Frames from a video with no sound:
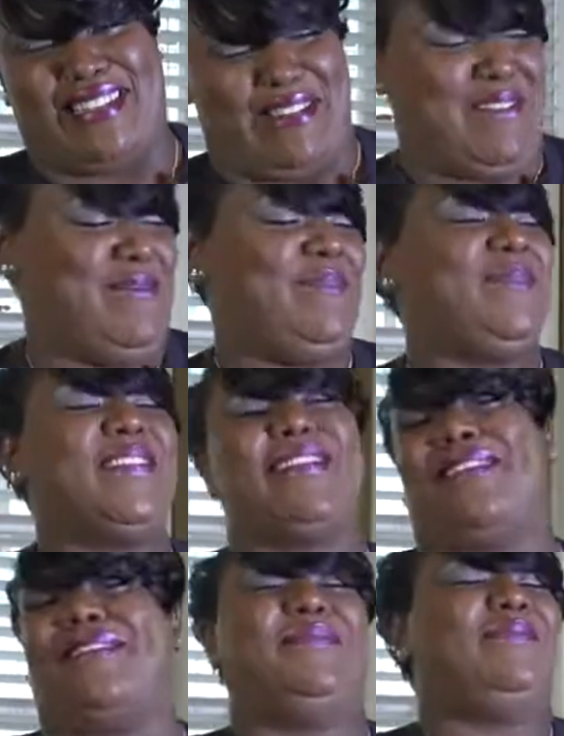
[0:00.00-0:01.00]
ago.
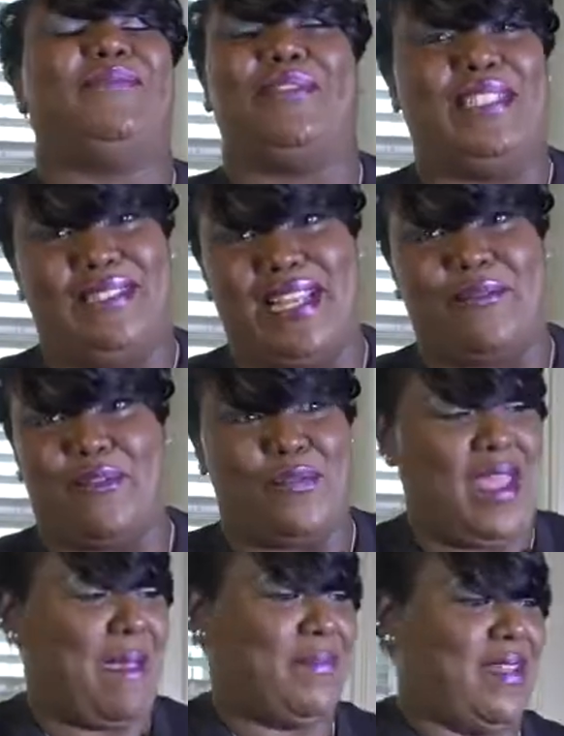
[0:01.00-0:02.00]
So that
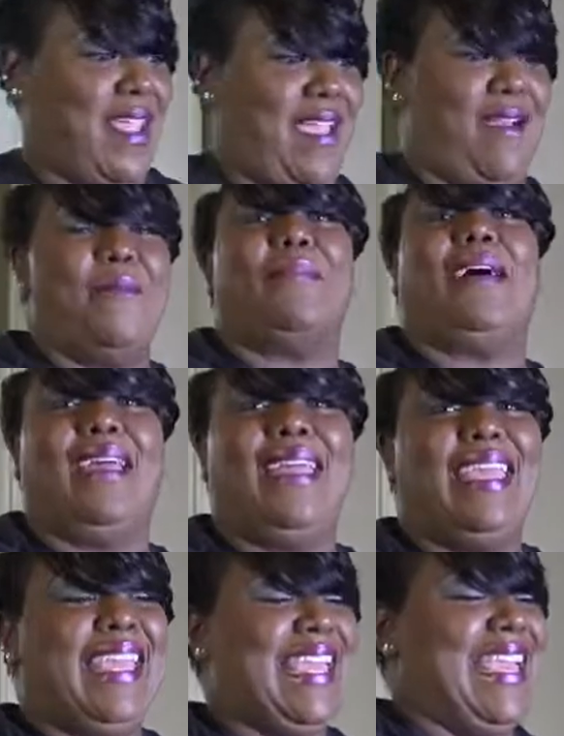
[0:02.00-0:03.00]
won't happen now. But
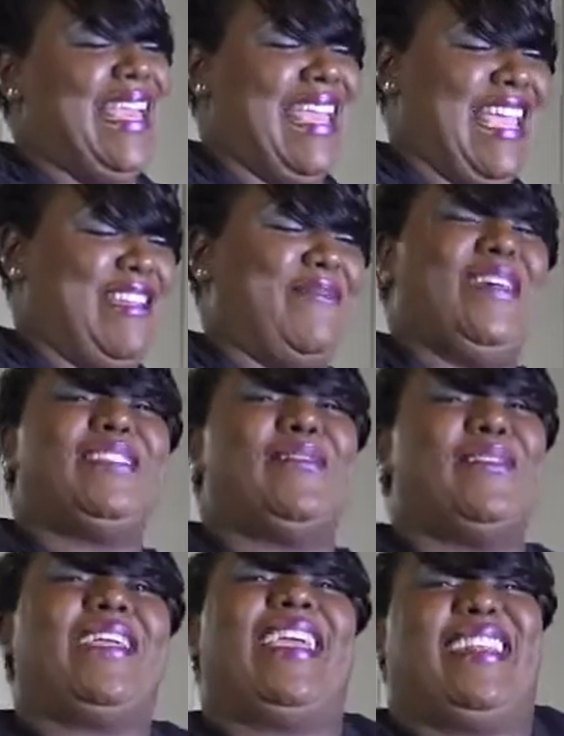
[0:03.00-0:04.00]
anyway, so
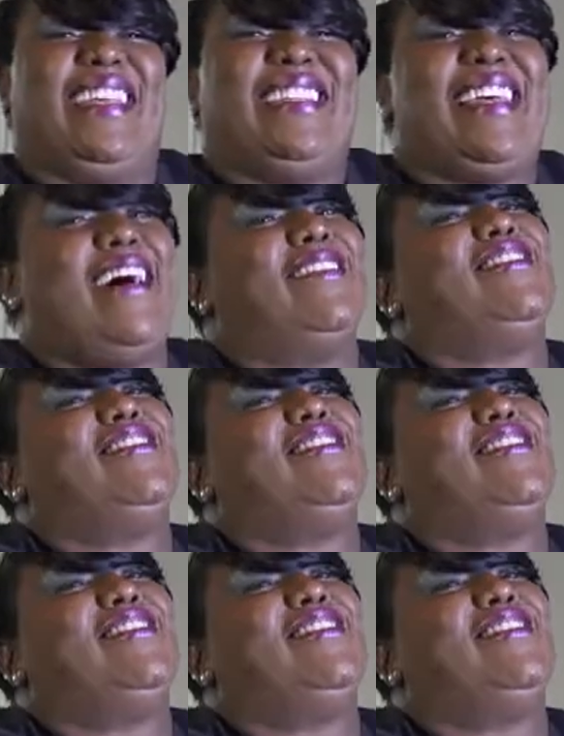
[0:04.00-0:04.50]
again, that's how